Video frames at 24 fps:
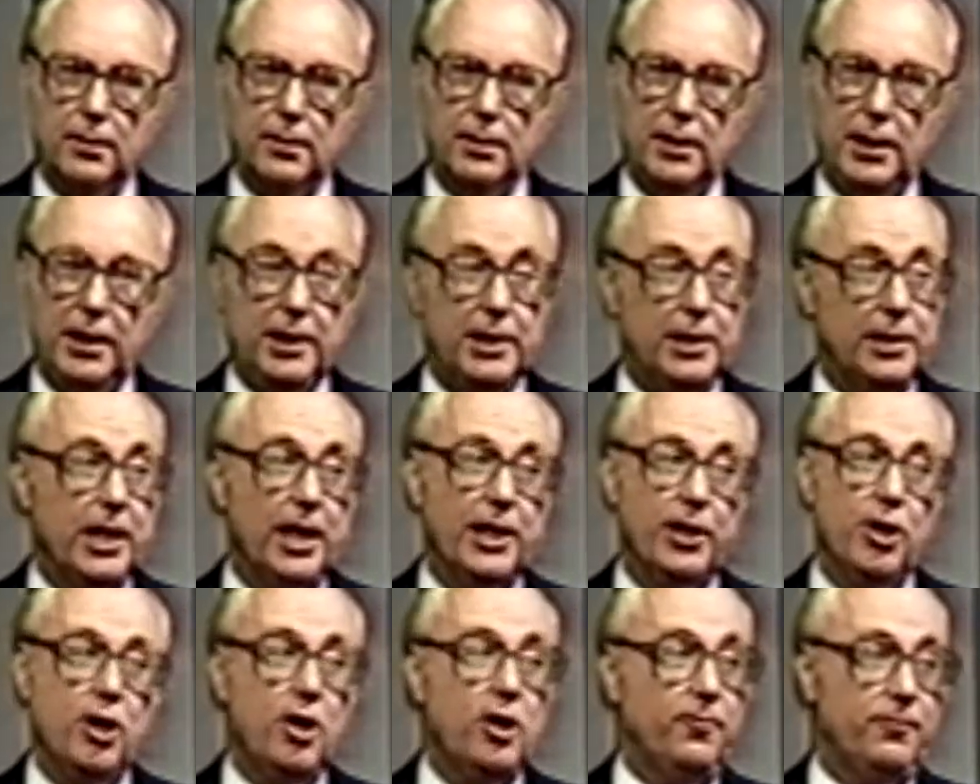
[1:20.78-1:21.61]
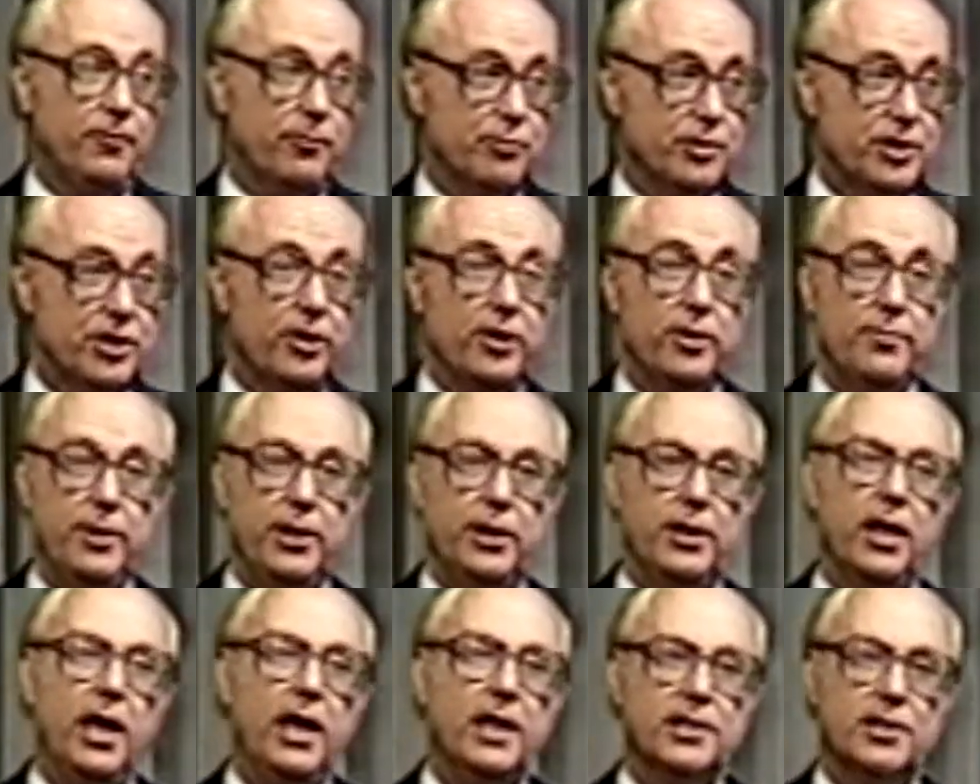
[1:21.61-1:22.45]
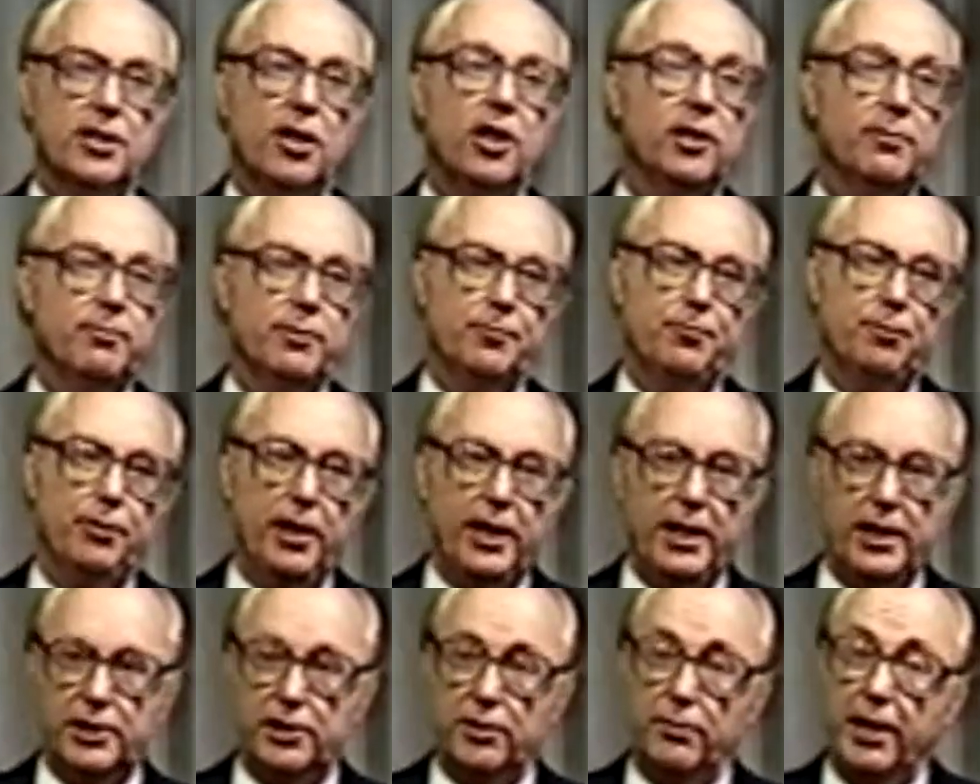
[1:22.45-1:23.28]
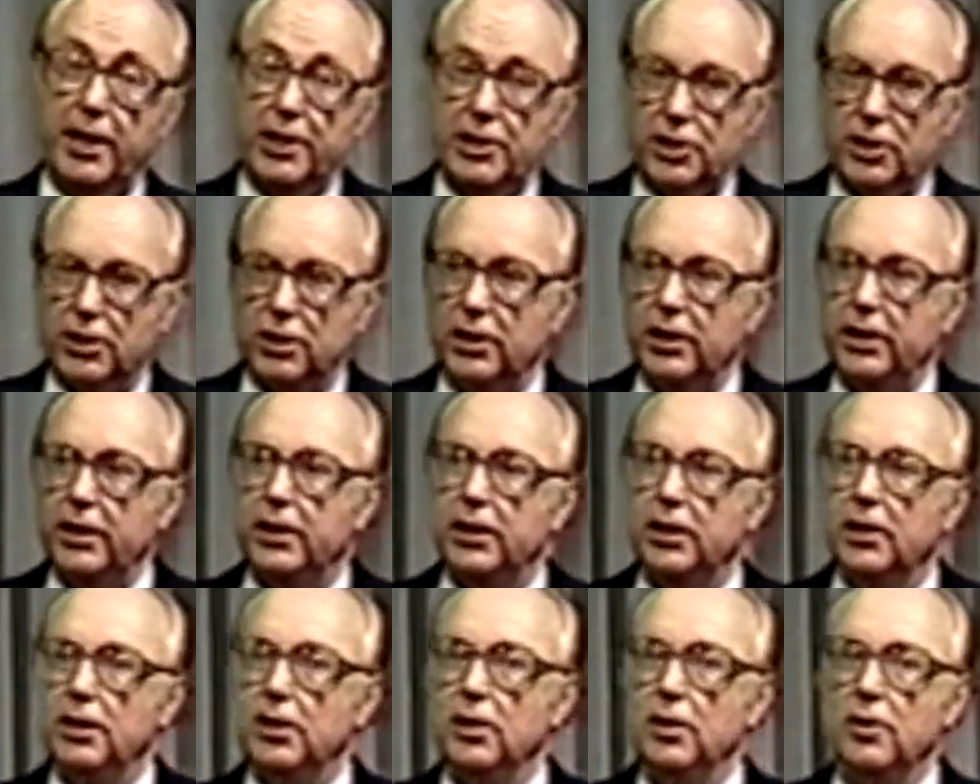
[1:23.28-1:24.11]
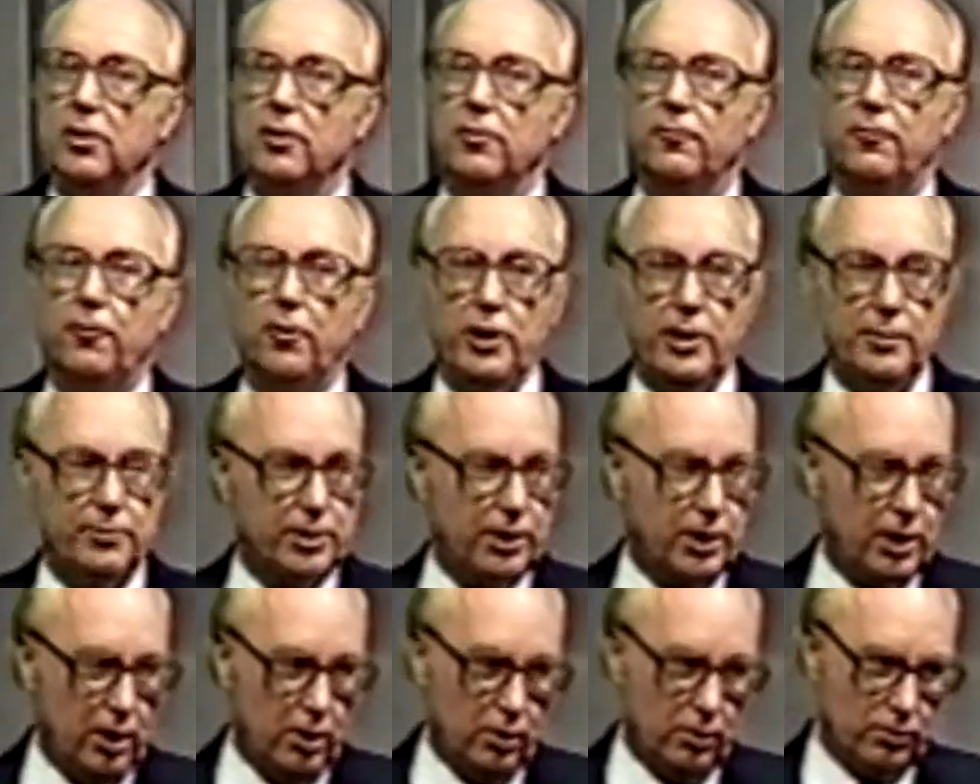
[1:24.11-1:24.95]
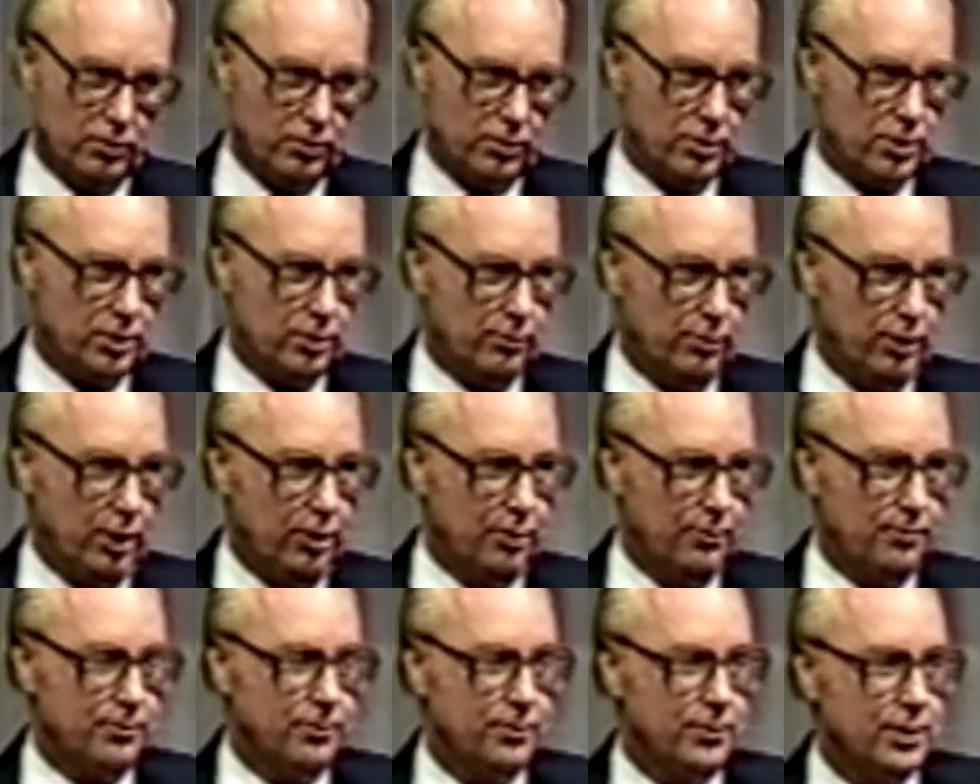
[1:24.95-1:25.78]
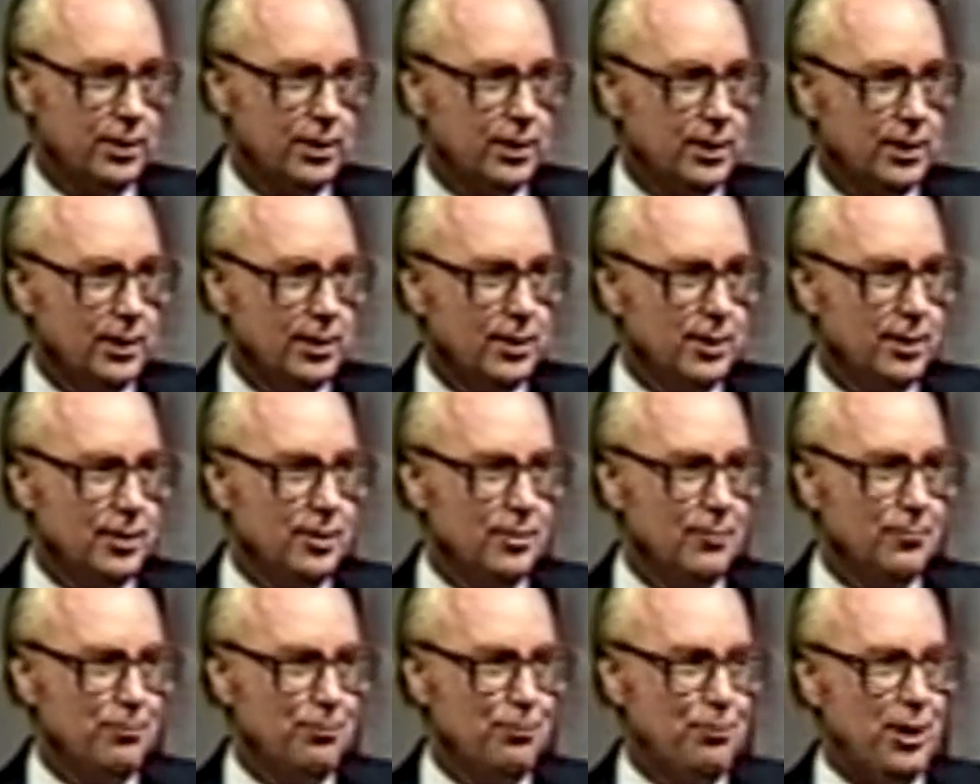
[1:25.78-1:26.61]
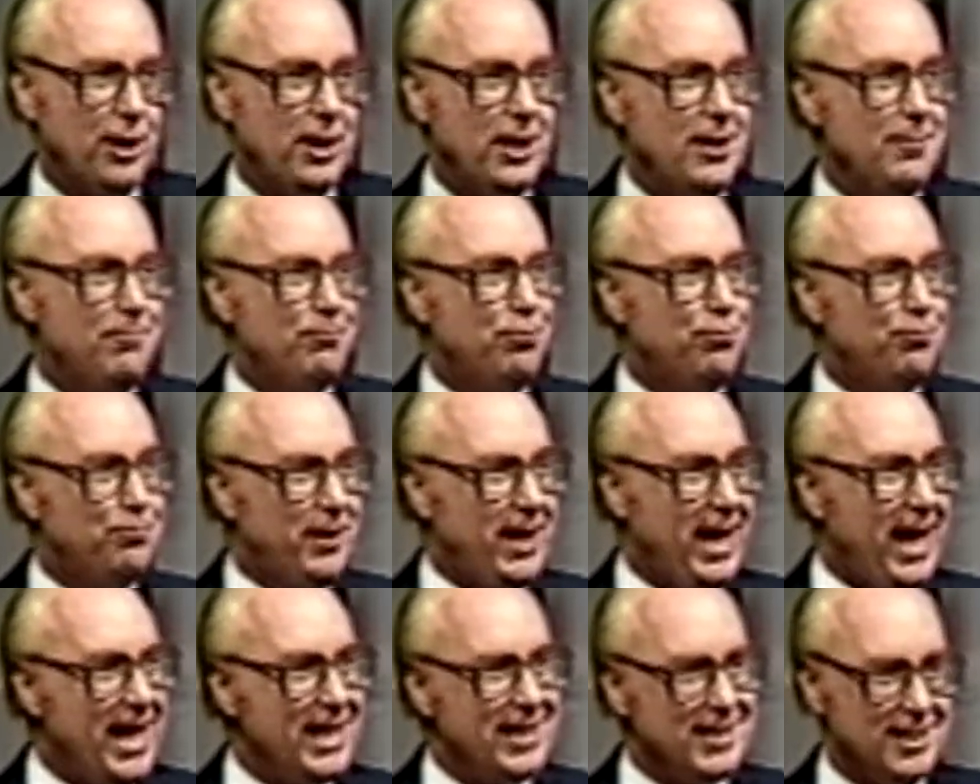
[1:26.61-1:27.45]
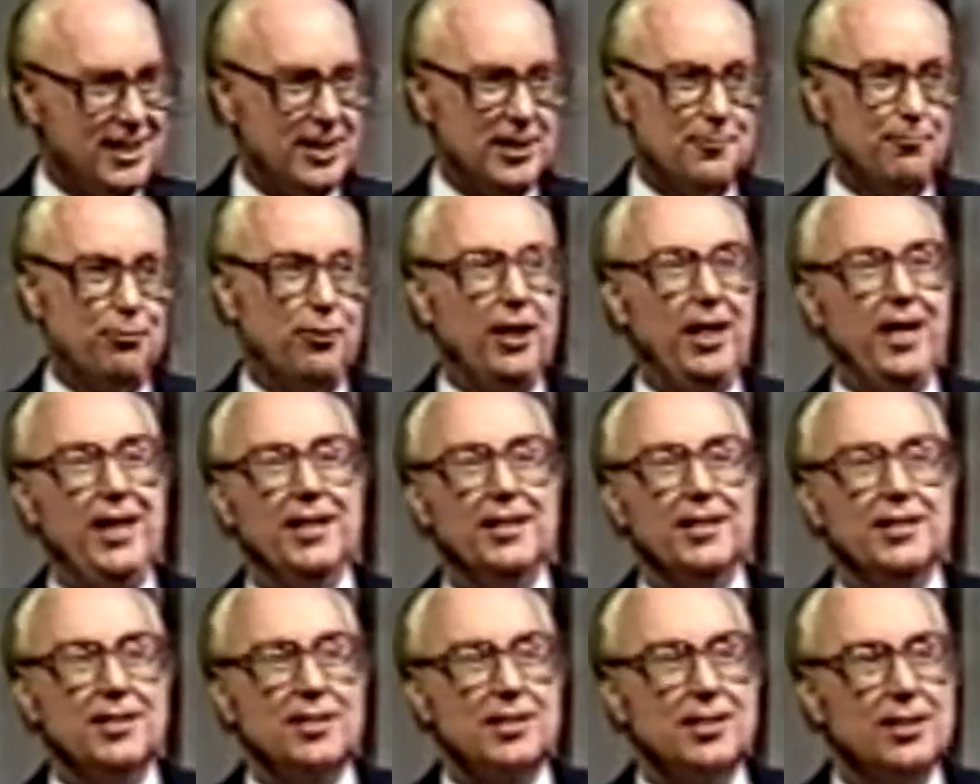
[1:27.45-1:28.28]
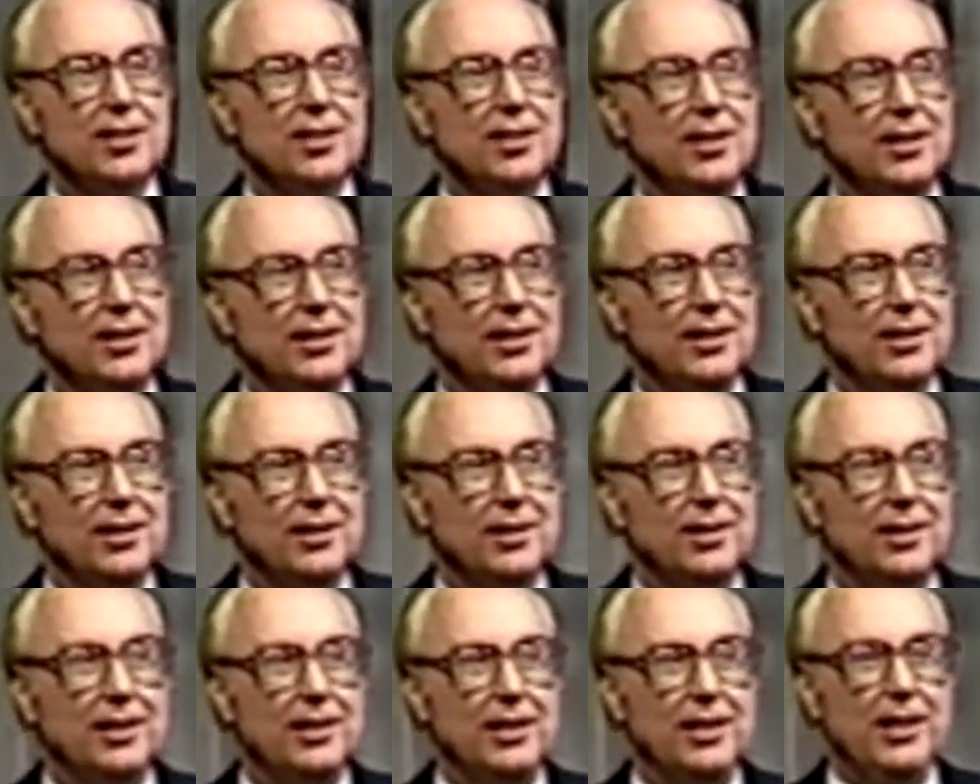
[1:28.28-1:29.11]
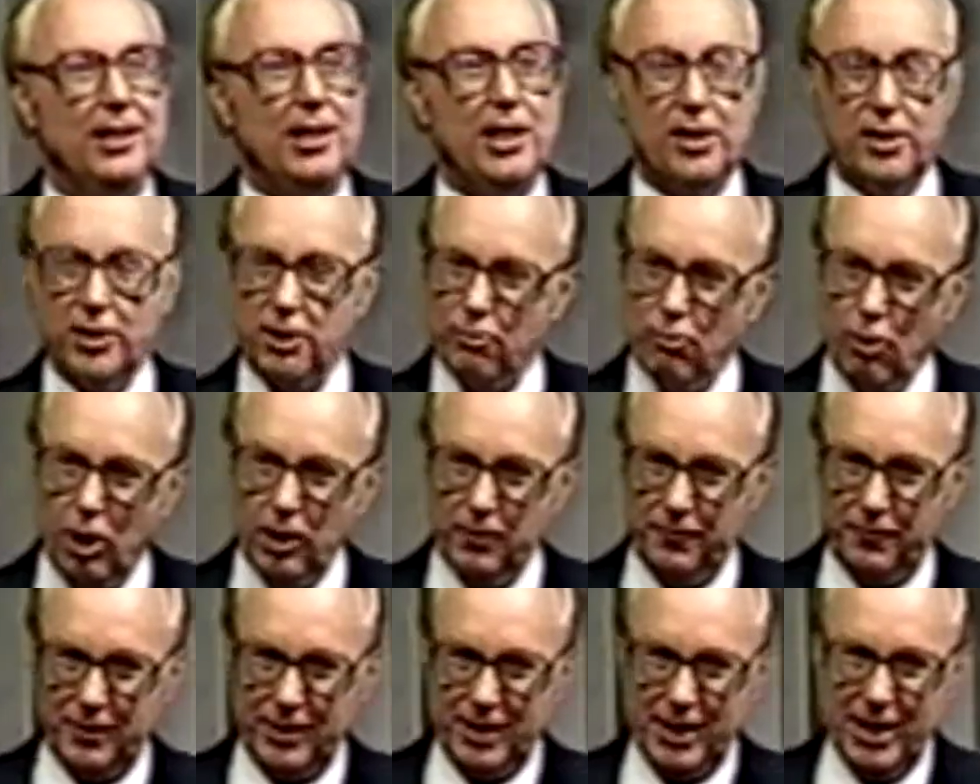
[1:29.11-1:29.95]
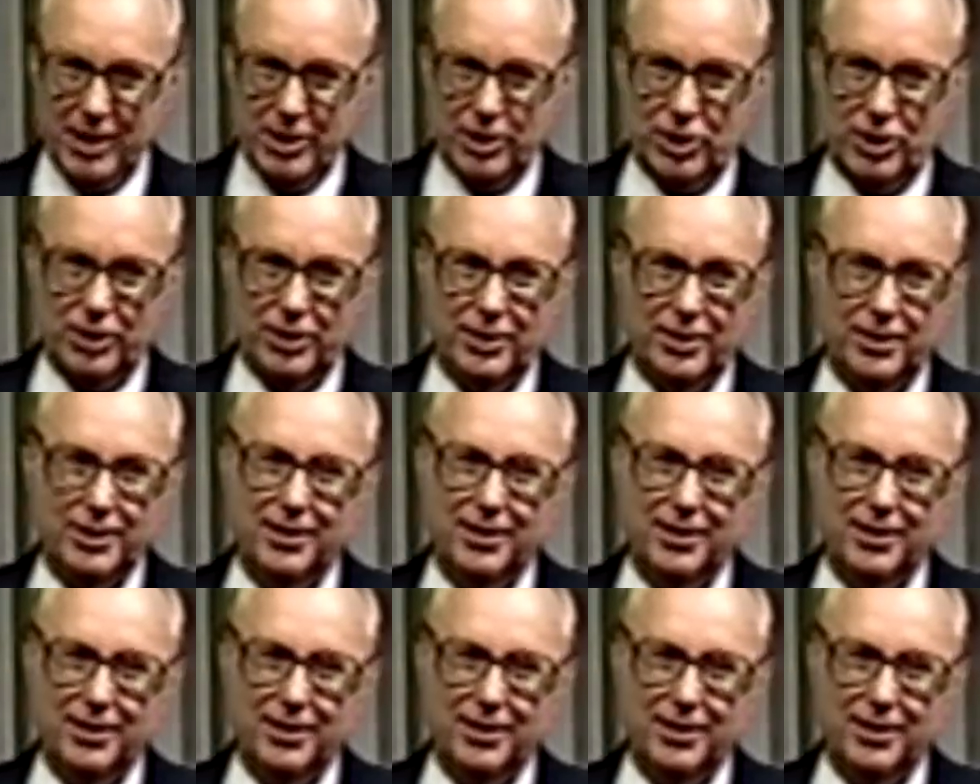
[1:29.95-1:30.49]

He did not know if it was going to be God's ultimate plan directionally for him to go to Rome, but he casts his plans and under the qualification